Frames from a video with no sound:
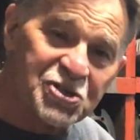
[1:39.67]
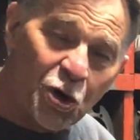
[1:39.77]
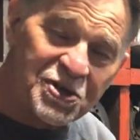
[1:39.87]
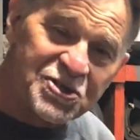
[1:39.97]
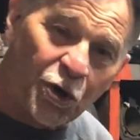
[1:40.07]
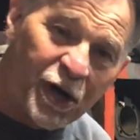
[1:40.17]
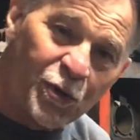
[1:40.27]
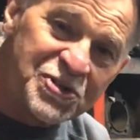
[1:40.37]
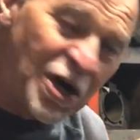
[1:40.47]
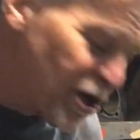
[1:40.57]
short story
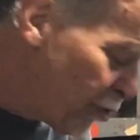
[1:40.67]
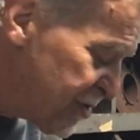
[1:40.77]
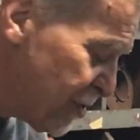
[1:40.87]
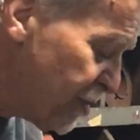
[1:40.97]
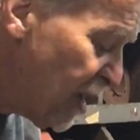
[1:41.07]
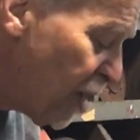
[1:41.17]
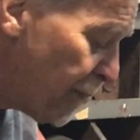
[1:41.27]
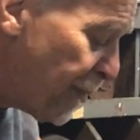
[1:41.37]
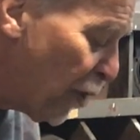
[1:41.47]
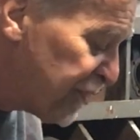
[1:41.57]
which I'll go into.
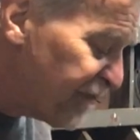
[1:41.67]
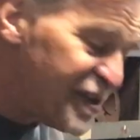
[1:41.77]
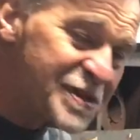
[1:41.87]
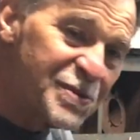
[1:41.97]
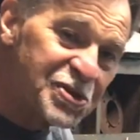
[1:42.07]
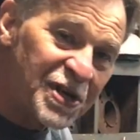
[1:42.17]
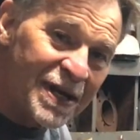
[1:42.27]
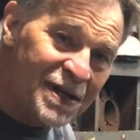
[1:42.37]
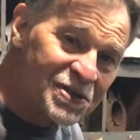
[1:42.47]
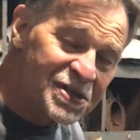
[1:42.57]
Both of these
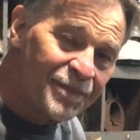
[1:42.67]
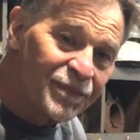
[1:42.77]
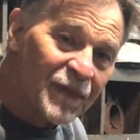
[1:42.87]
machines,